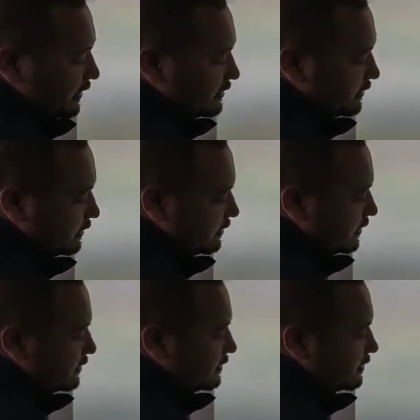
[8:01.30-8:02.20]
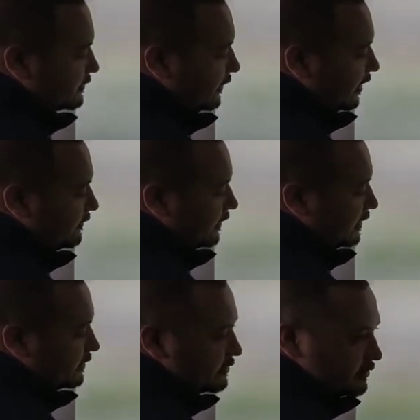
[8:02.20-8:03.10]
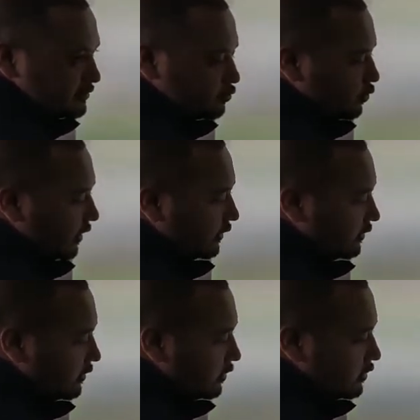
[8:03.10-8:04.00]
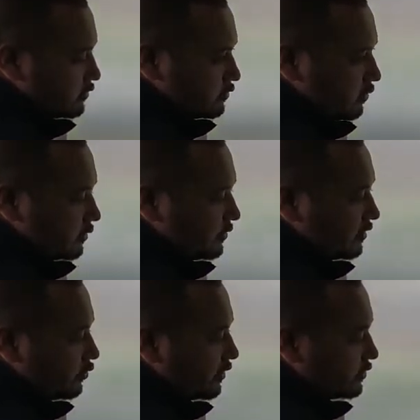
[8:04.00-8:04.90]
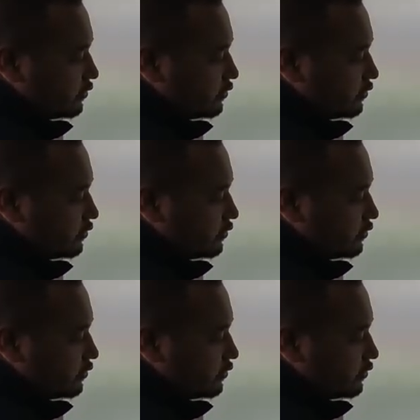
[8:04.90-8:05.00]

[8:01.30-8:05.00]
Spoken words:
greater. This is 5 and this is 1. So what we are going